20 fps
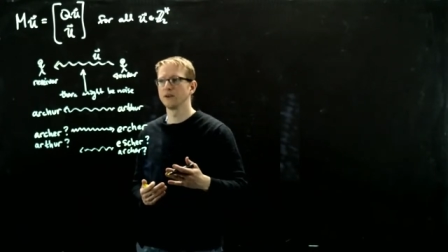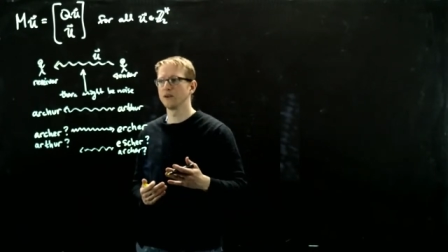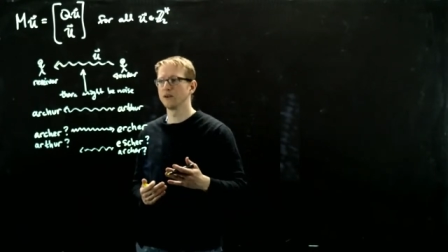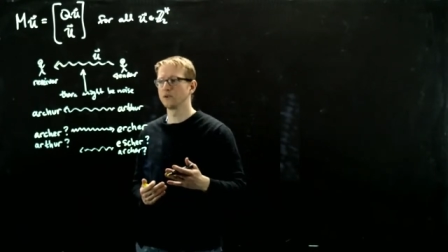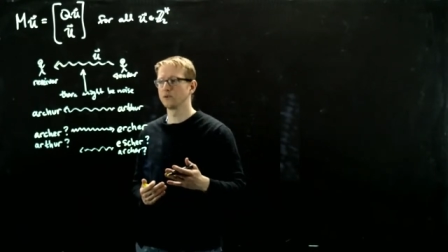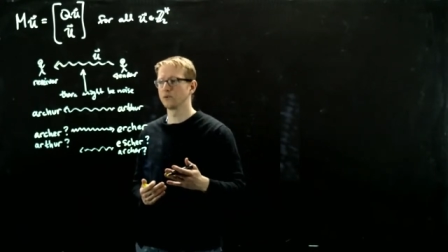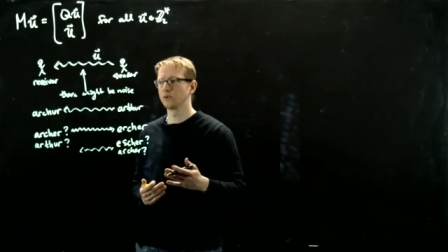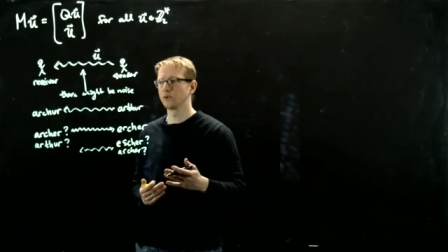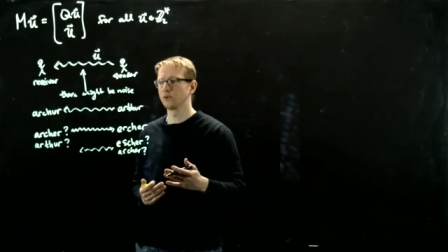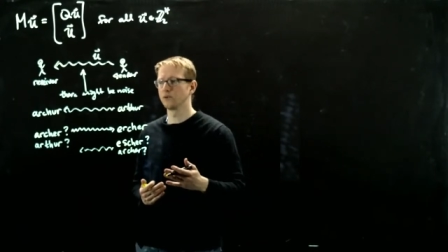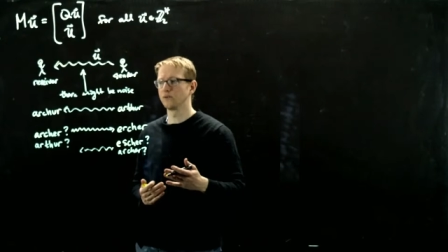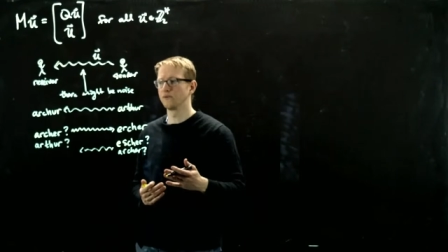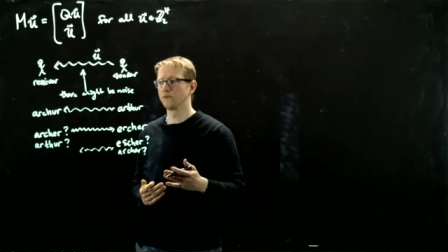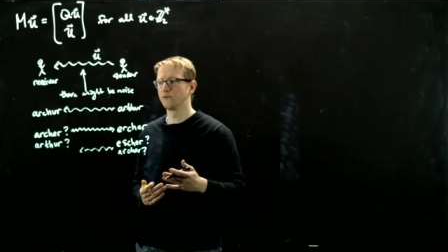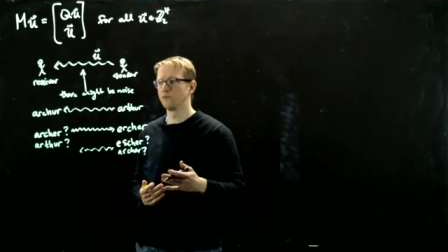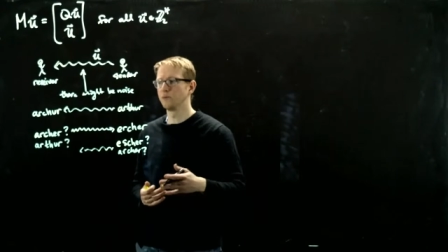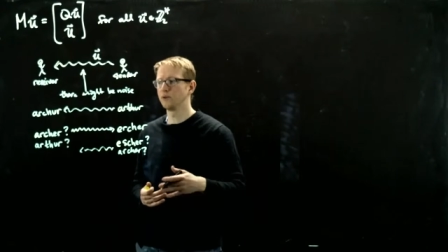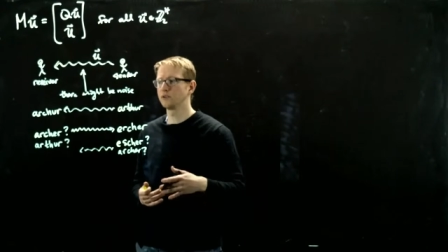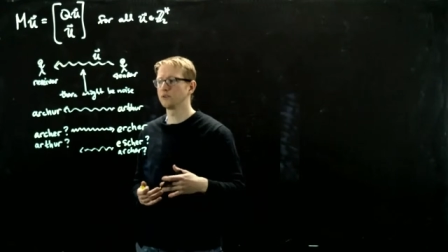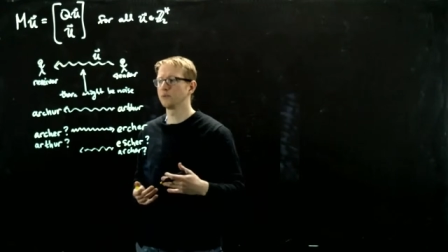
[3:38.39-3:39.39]
is sort of
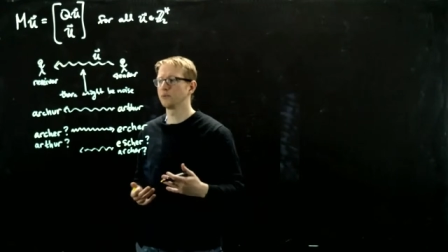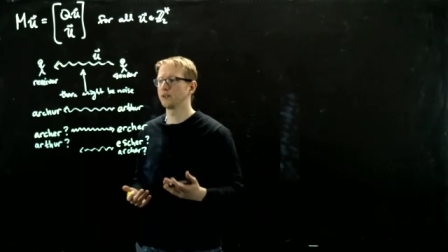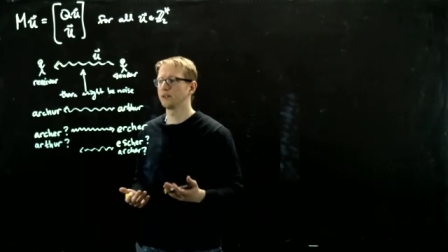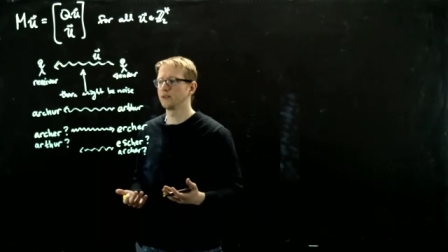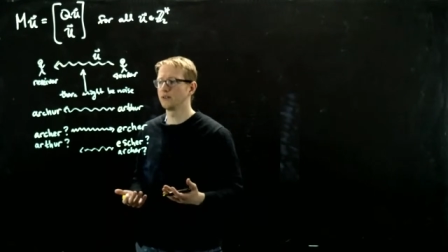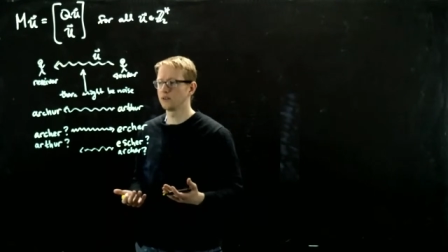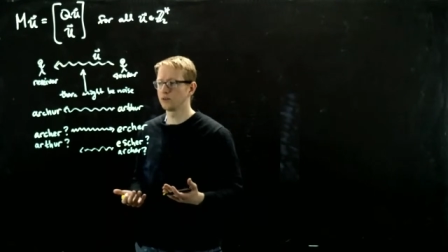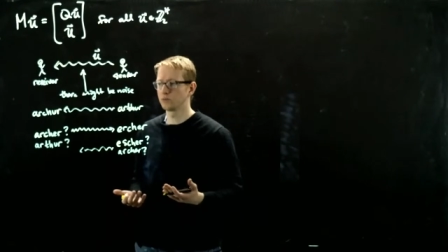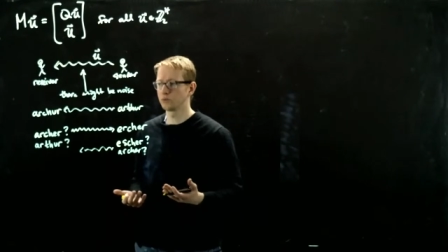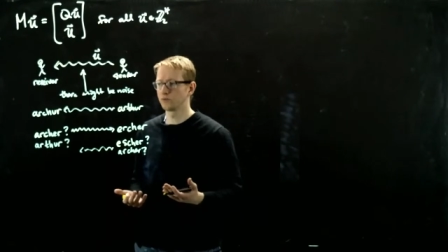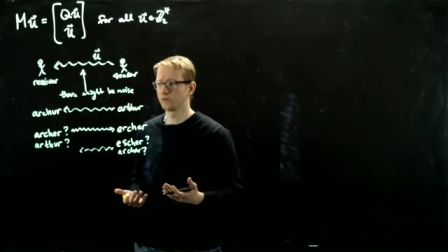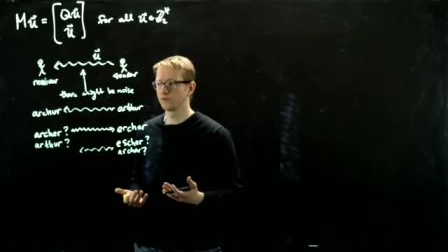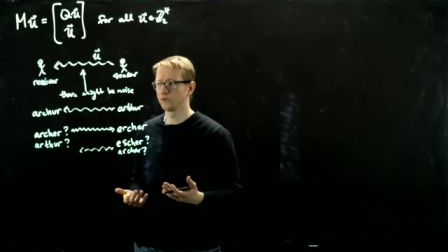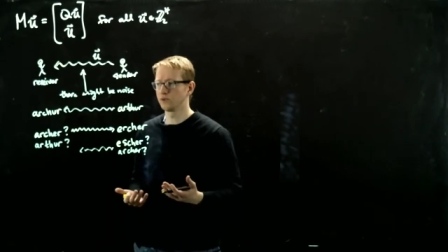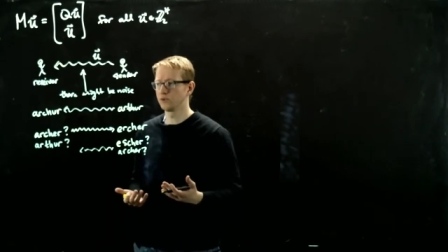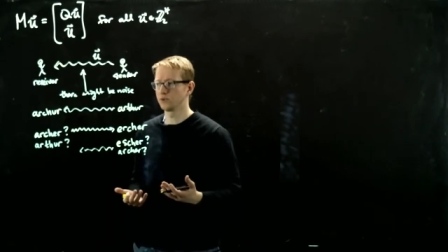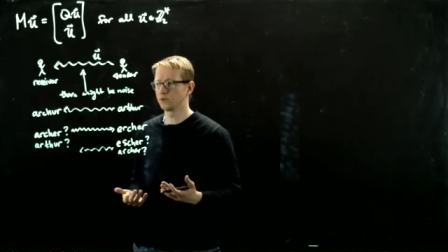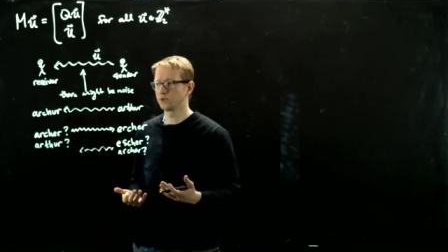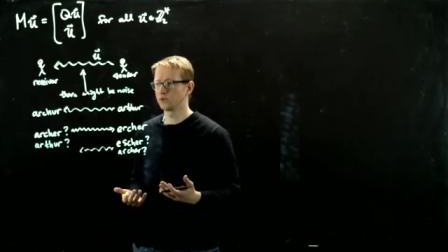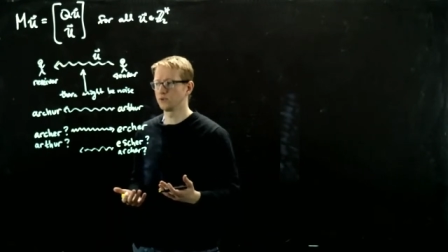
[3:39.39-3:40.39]
multiplying the number of
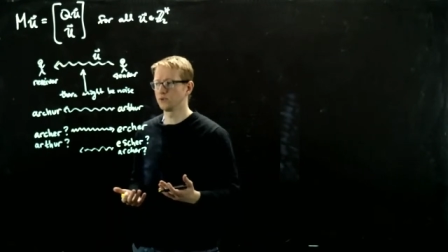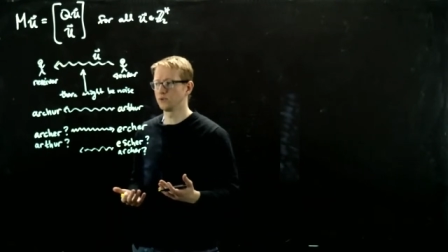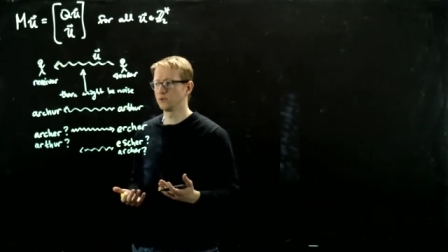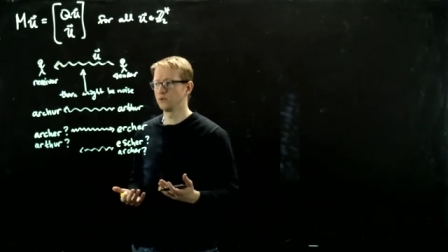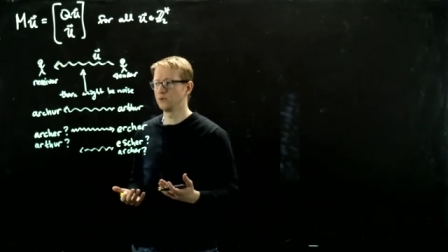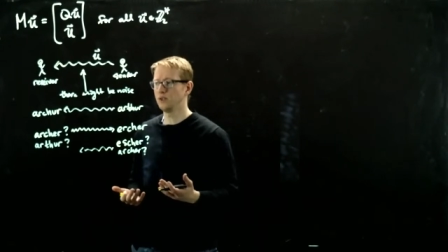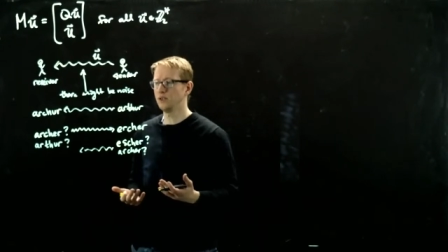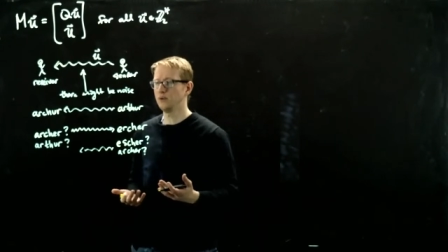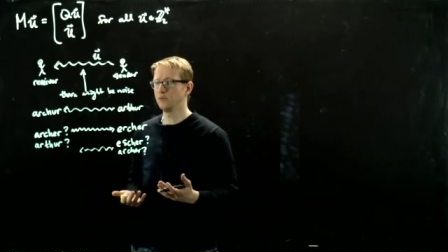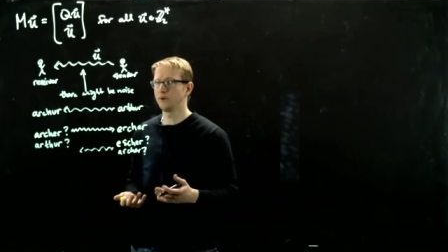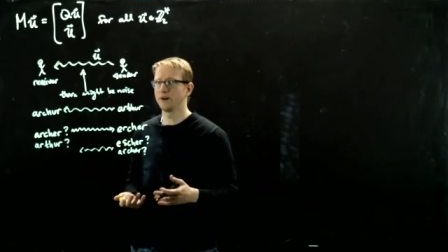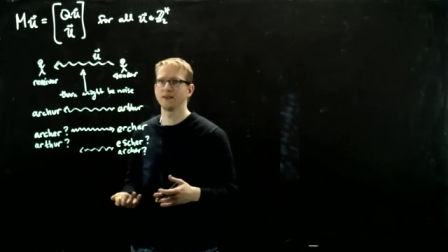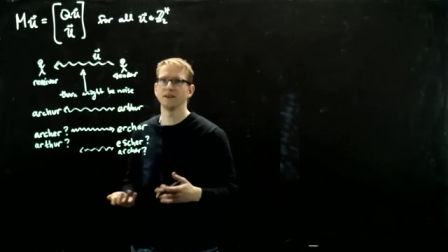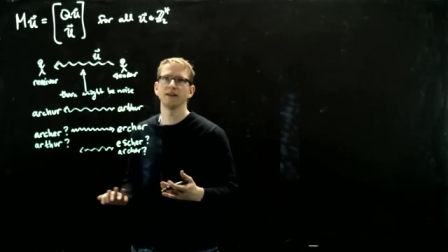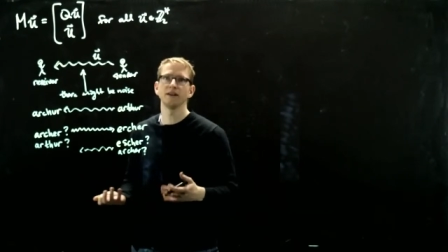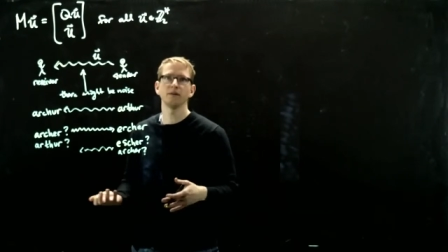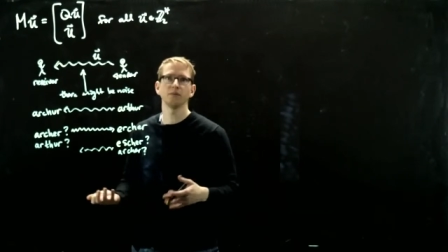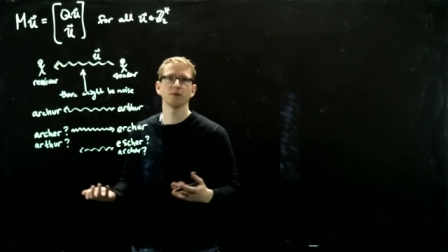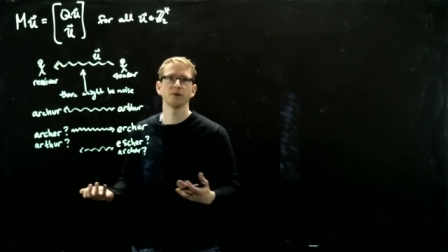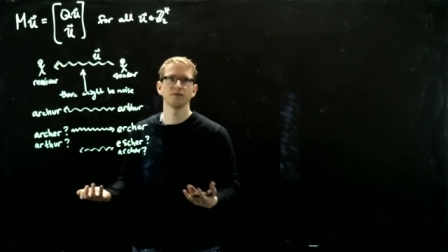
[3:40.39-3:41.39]
resources you need by
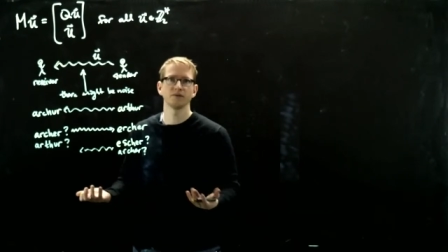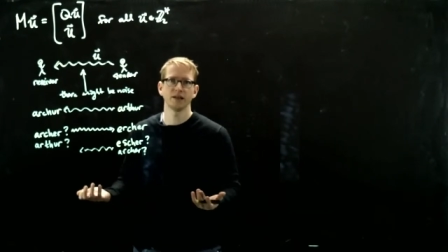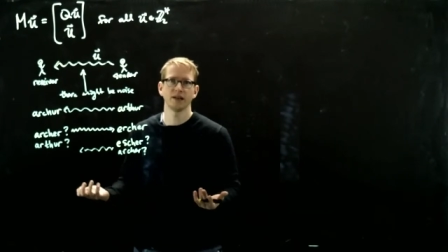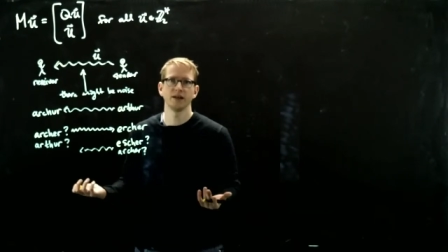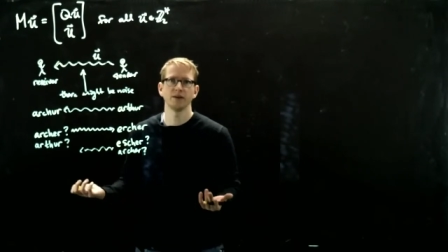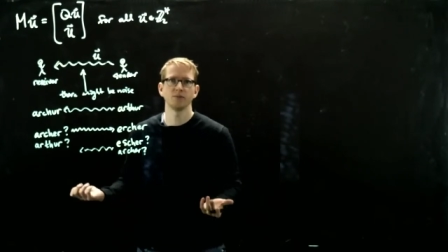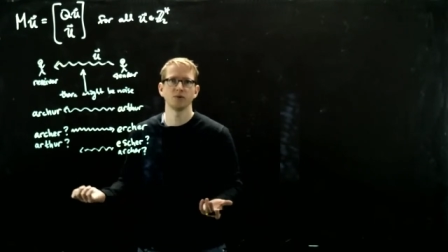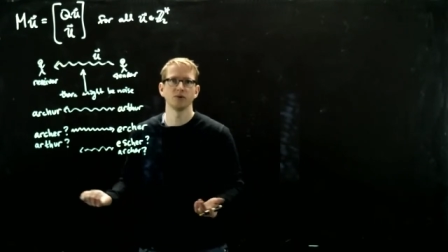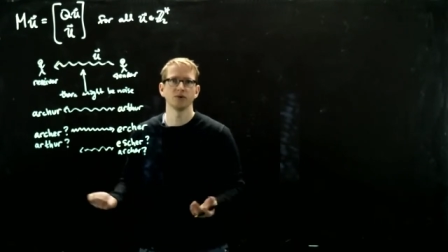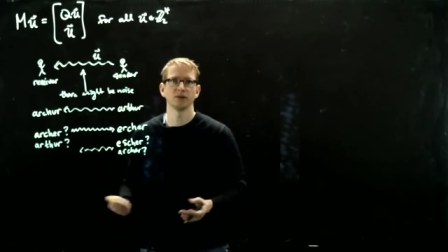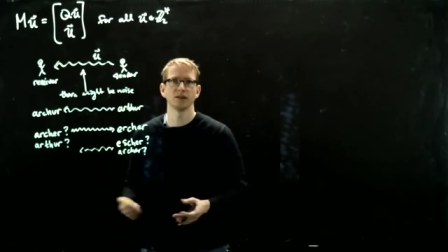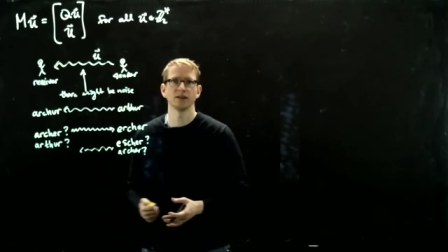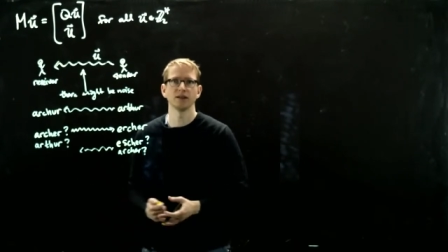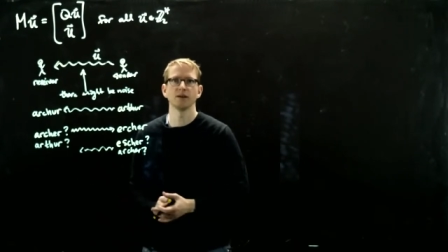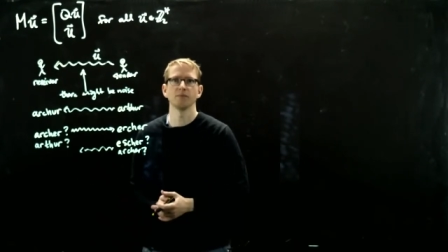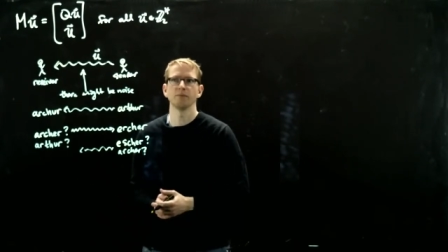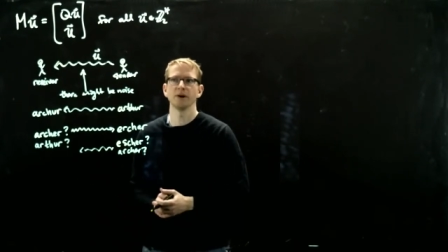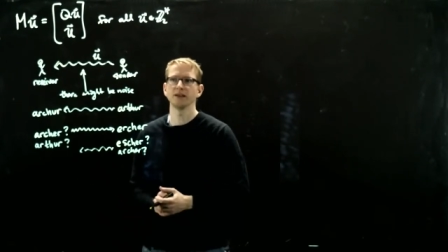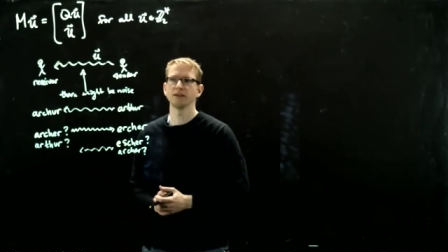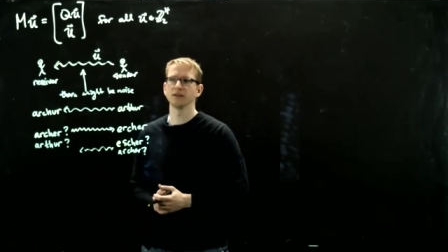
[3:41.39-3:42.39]
the number of times you send
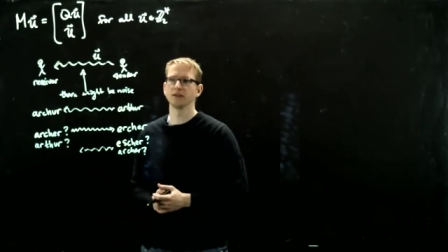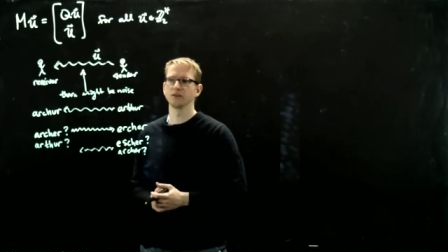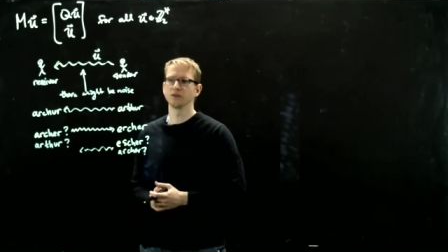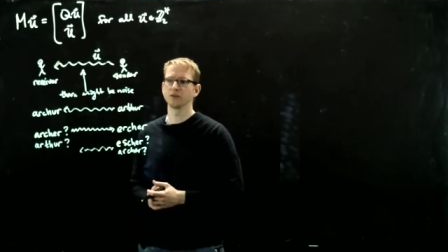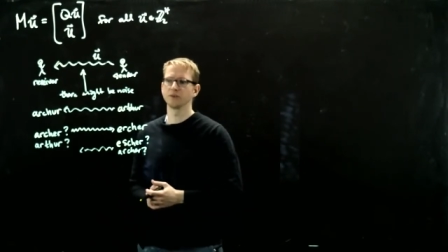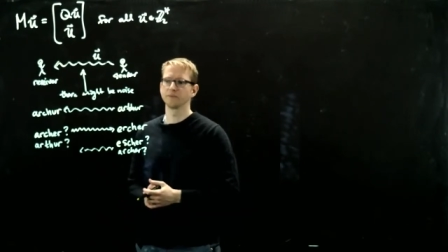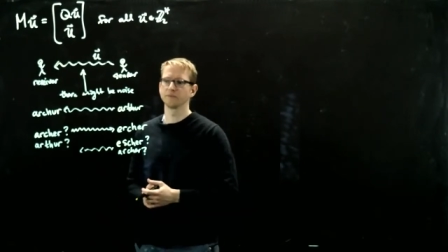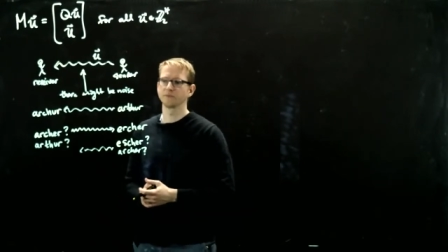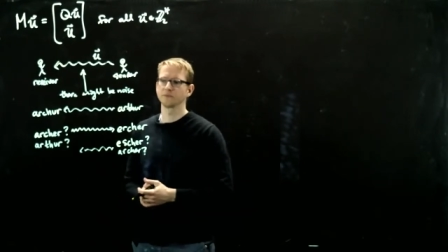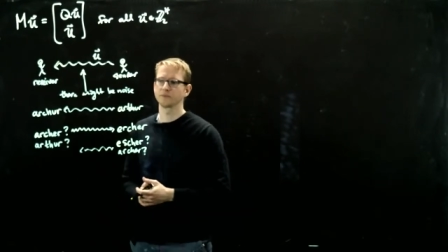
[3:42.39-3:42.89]
that message.